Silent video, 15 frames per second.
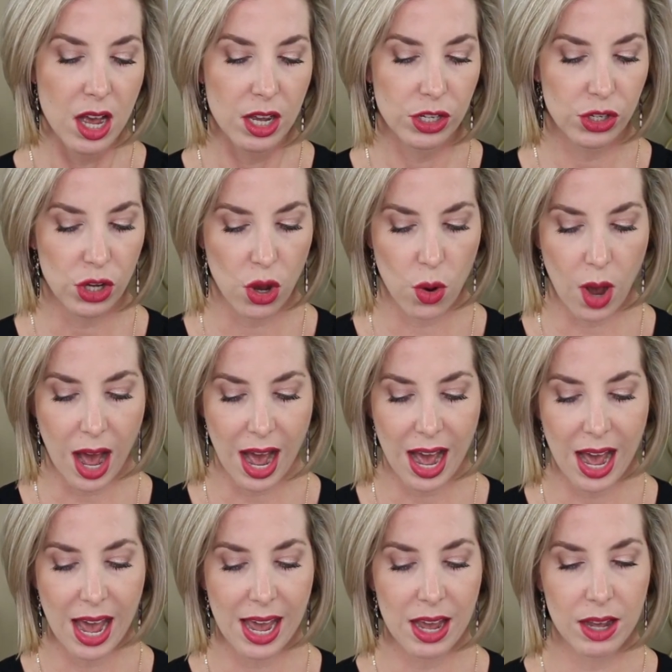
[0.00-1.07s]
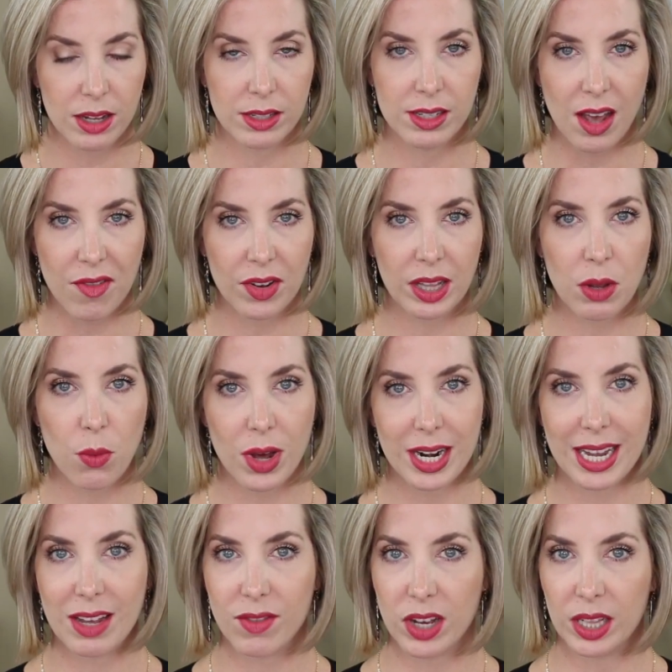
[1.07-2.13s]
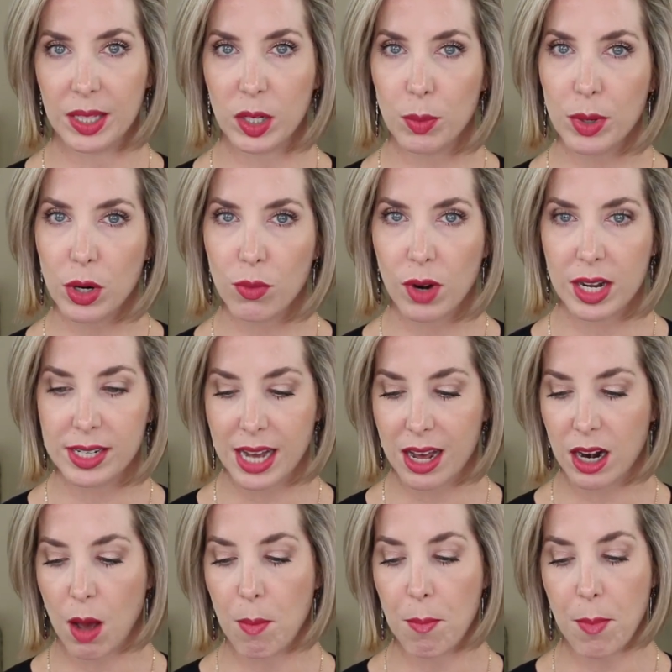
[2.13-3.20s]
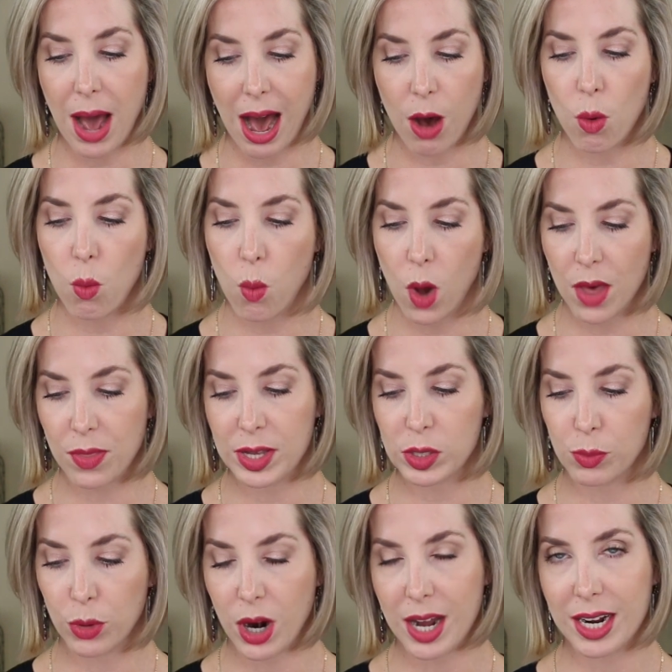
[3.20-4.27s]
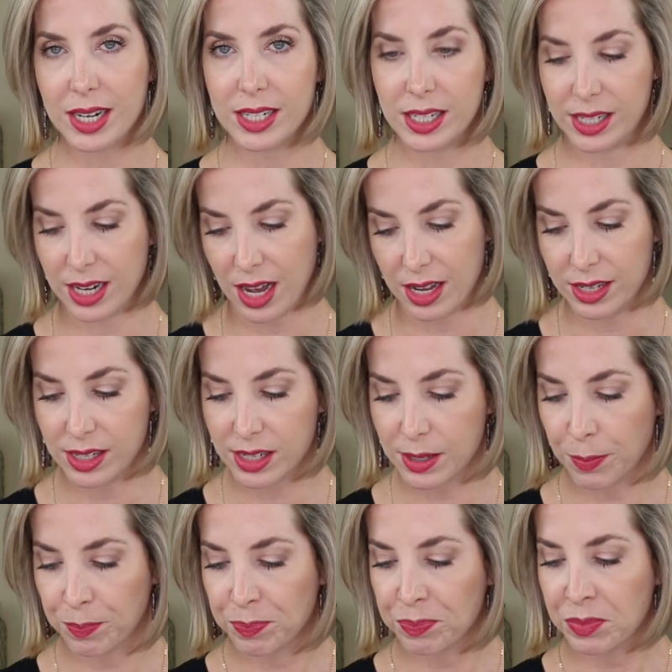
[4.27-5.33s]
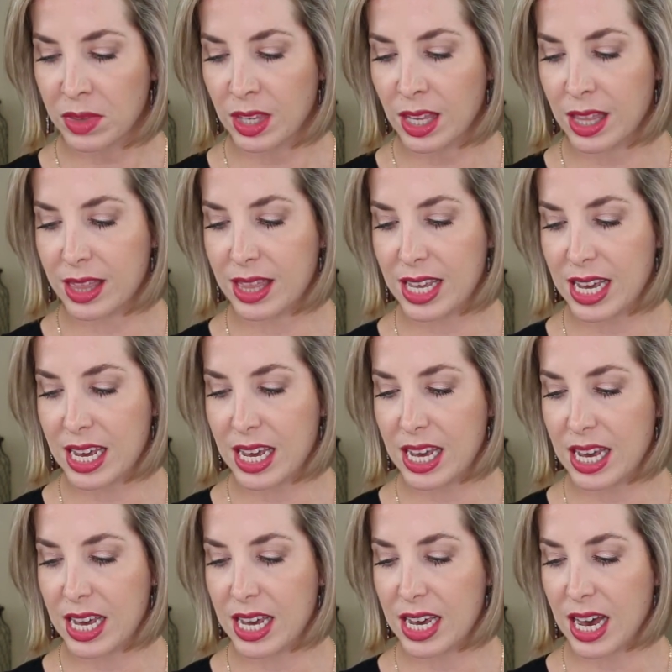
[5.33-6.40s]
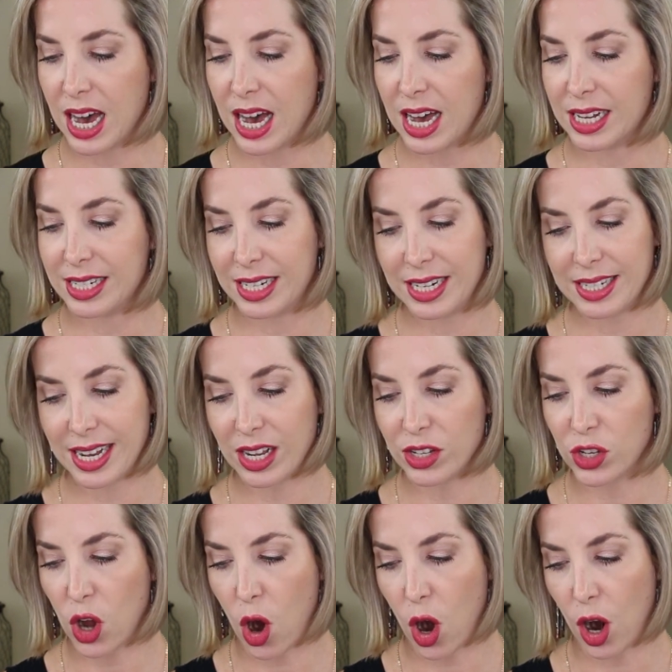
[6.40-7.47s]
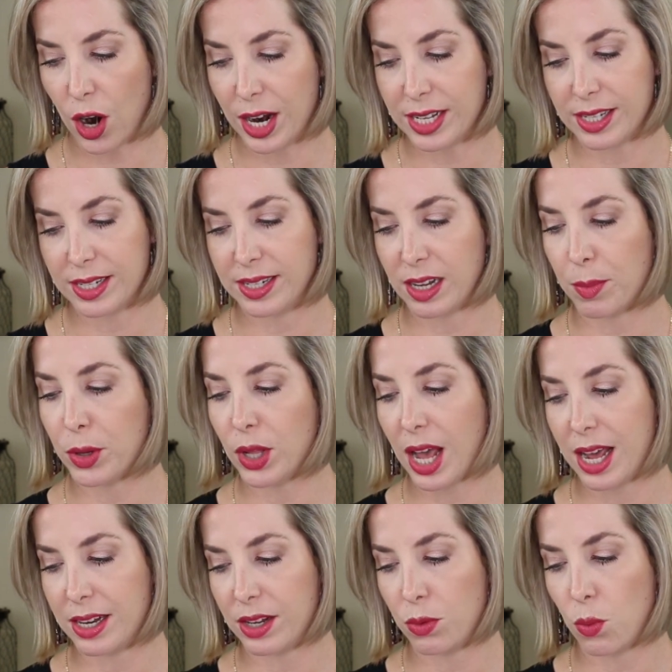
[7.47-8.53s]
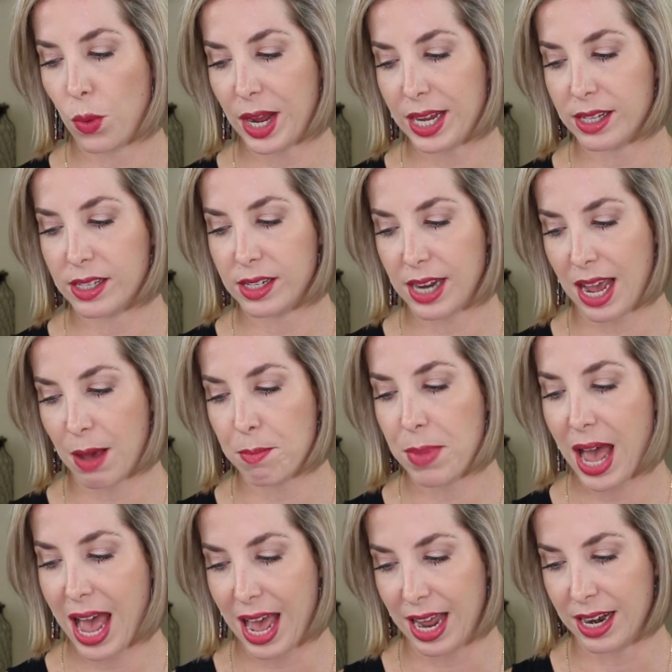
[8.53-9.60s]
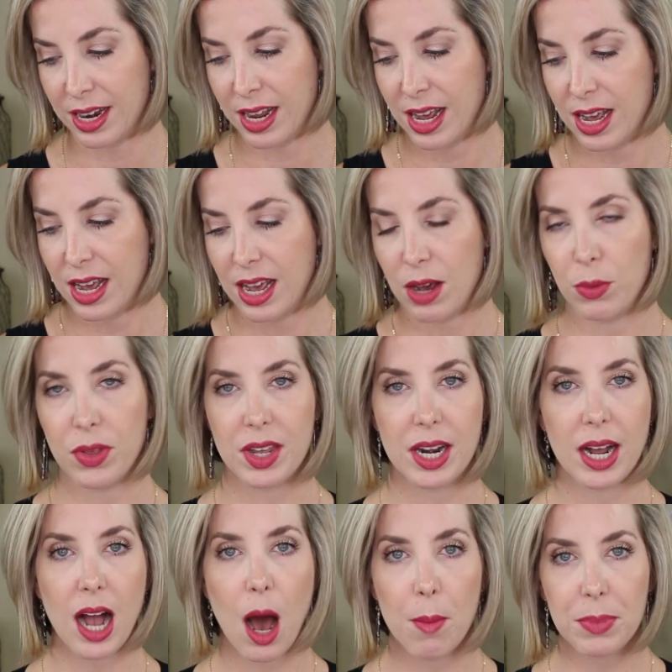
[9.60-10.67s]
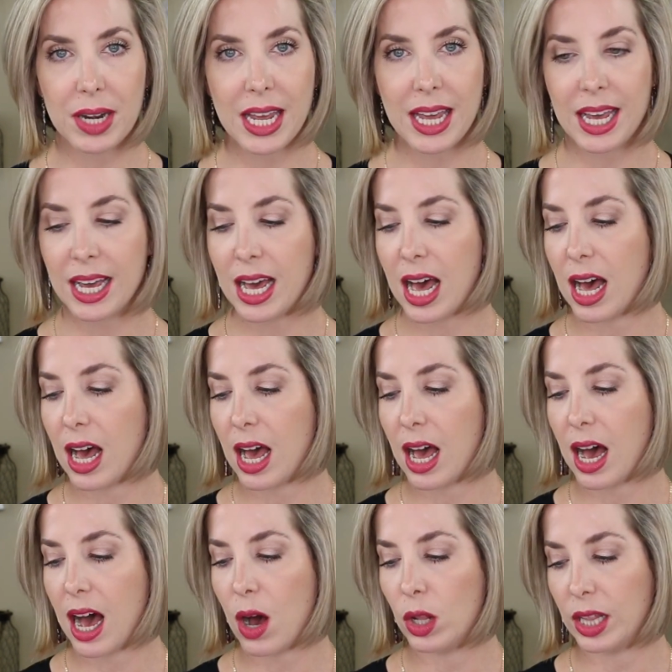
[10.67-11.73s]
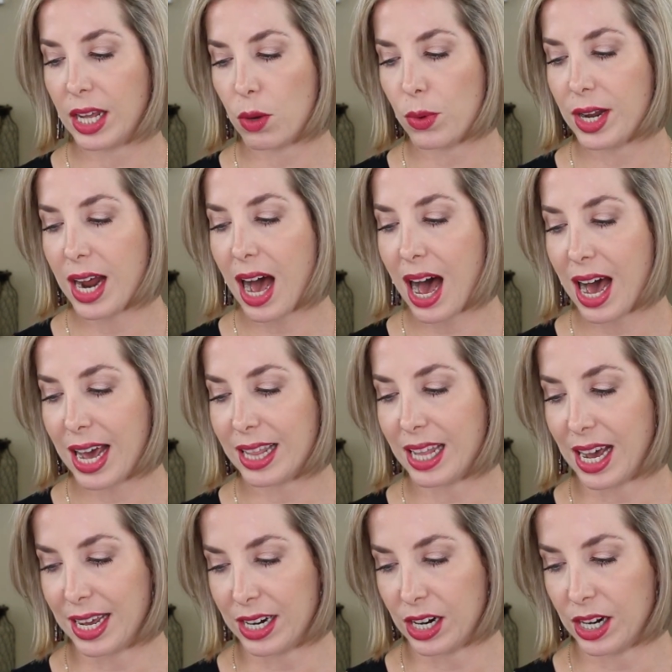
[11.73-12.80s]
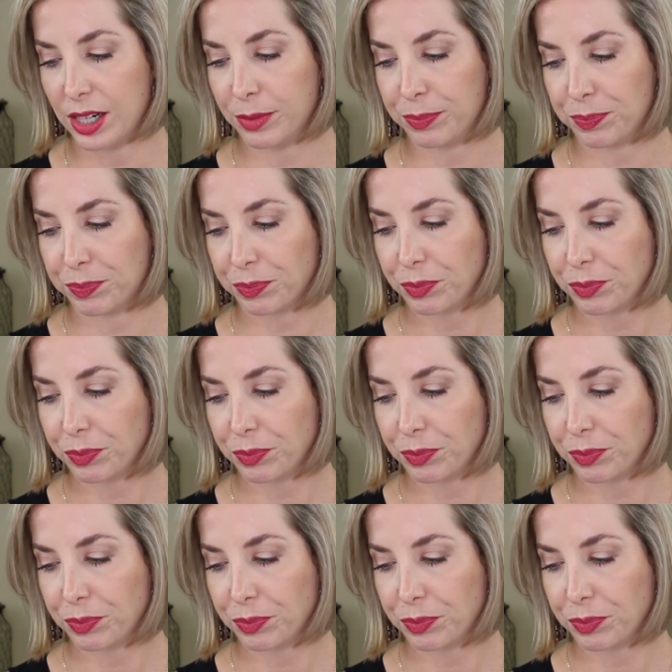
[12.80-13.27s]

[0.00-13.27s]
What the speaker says: So I definitely want to give you a little bit of rundown about what this product does. The details are, it's a double-ended wing stamp pen with an accompanying liquid eyeliner